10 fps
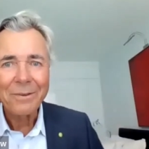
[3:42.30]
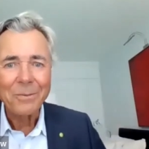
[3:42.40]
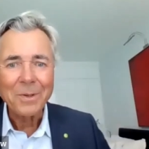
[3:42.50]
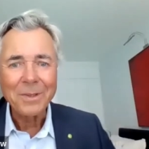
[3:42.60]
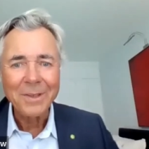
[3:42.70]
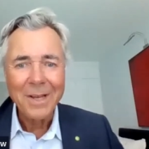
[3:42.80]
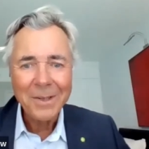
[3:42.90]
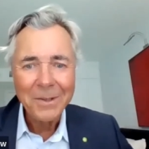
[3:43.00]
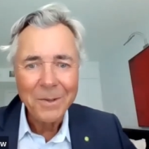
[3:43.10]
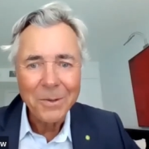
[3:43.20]
Catherine.
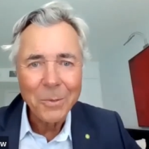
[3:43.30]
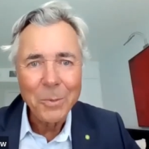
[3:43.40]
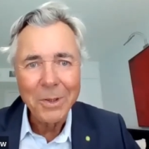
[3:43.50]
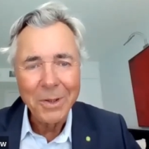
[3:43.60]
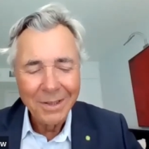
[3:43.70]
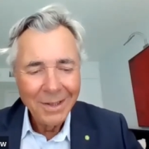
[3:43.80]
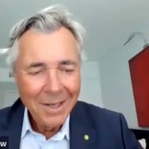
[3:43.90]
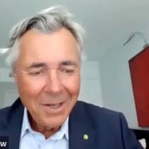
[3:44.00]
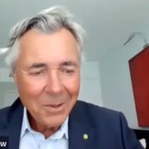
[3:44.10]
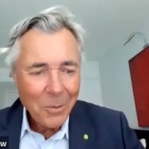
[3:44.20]
Delighted to be
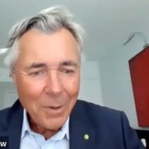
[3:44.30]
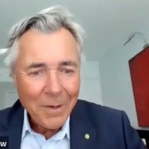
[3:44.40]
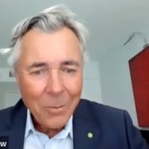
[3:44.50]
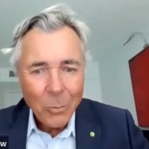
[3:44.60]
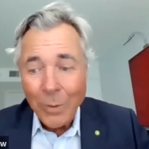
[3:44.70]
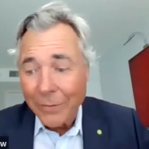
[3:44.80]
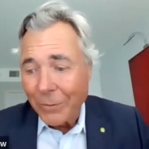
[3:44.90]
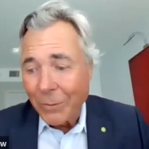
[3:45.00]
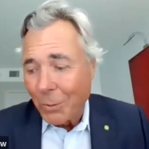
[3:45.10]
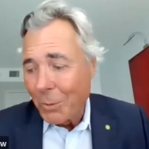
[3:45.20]
to be
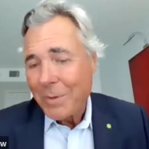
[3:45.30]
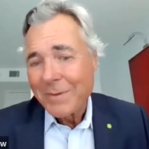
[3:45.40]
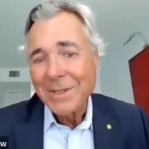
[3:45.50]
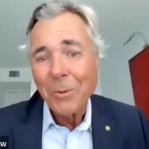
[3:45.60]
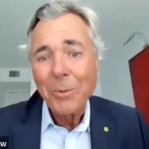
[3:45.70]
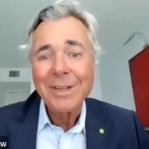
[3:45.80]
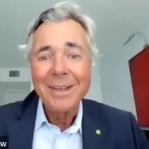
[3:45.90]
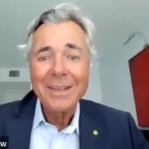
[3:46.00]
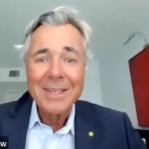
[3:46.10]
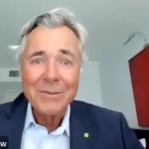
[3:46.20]
with you. Sorry
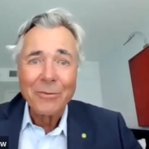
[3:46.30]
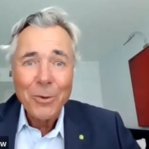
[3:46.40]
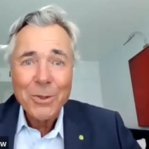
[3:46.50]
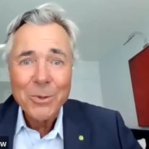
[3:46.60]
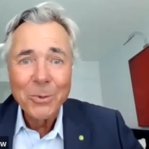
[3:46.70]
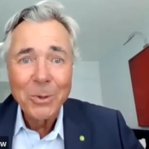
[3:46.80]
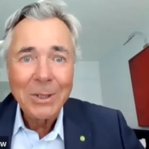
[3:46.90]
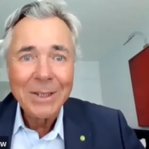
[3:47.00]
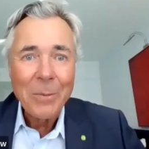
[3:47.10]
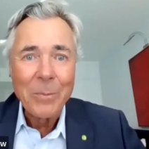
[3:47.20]
that it's
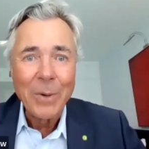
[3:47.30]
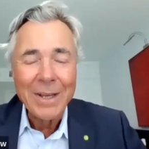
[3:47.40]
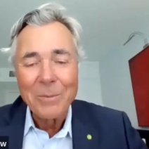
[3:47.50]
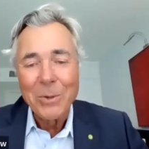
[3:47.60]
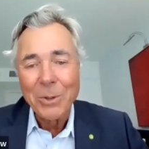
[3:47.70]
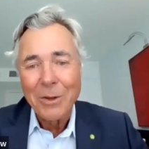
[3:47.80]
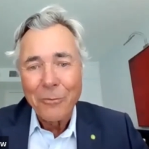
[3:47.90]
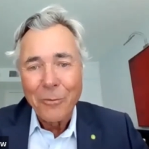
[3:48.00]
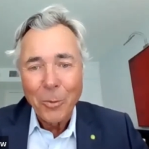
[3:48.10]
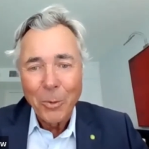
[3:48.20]
virtual, but I'm
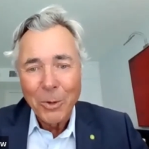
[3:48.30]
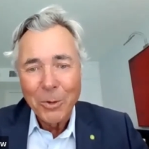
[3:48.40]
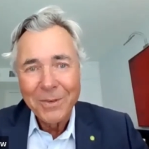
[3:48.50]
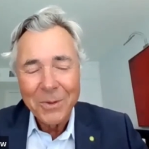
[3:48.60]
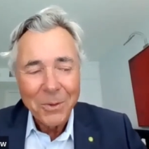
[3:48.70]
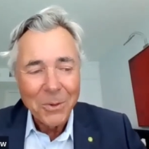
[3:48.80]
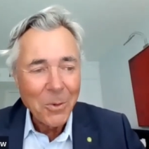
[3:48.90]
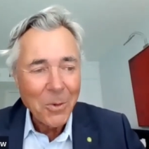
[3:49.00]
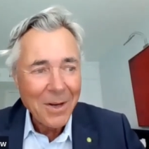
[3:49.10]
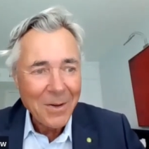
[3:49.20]
looking forward
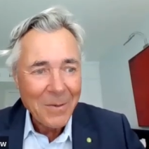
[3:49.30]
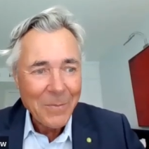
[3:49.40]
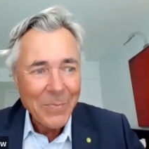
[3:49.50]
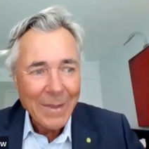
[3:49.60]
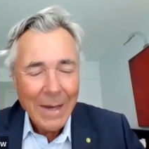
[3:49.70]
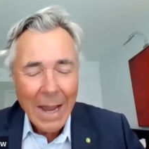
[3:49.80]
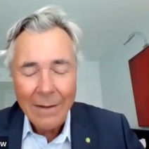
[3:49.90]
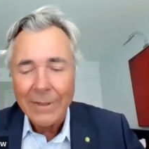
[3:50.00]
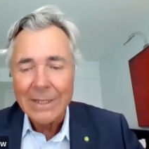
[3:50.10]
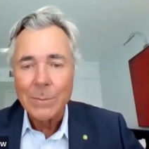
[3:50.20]
to uh,
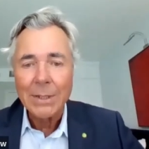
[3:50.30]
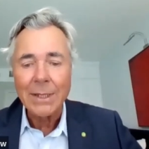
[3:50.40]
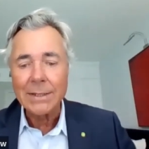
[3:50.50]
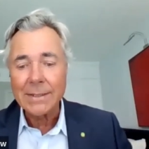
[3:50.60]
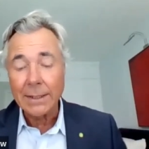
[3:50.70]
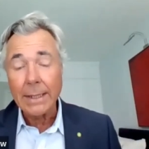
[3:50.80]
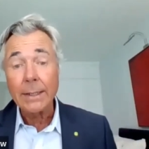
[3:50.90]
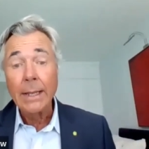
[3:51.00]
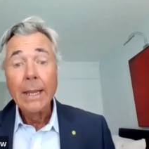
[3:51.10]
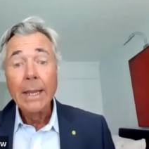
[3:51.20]
have these meetings
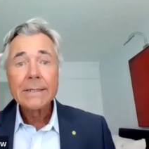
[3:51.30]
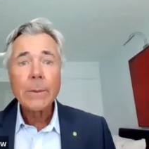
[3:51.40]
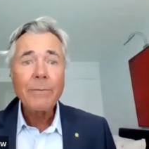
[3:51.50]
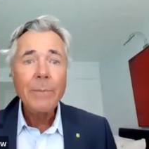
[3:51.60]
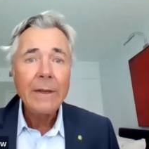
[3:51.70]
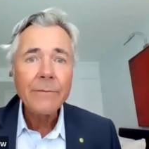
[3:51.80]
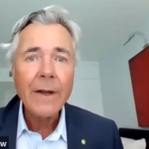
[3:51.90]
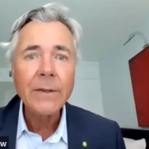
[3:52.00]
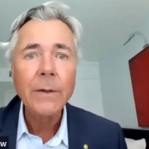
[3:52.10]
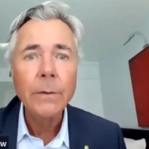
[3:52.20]
again. So I've been
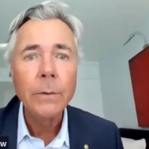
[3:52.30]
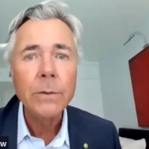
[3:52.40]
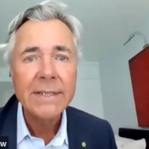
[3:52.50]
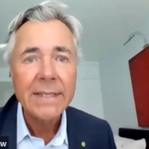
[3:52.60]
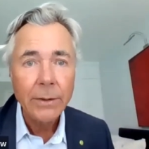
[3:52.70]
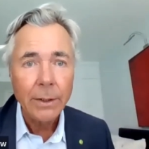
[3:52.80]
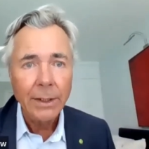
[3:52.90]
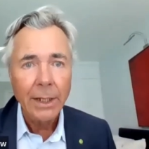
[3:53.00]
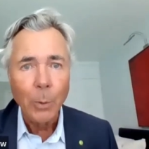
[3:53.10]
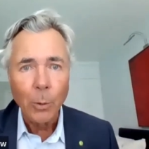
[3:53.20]
invited to set the
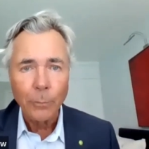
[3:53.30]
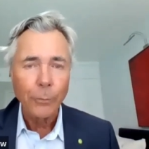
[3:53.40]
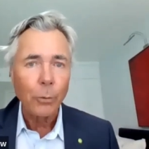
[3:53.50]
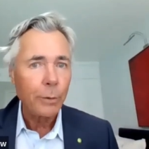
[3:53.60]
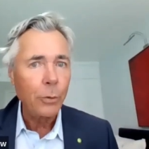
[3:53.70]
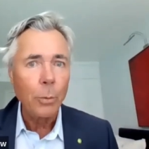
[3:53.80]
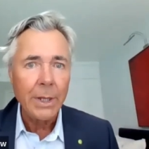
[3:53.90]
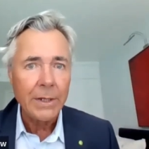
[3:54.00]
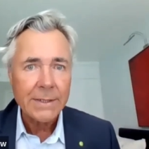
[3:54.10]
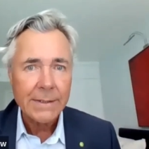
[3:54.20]
table for a few
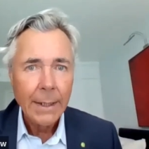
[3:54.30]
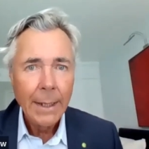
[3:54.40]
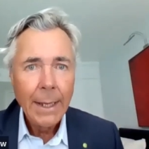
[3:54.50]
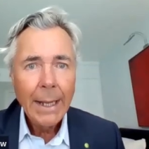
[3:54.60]
minutes,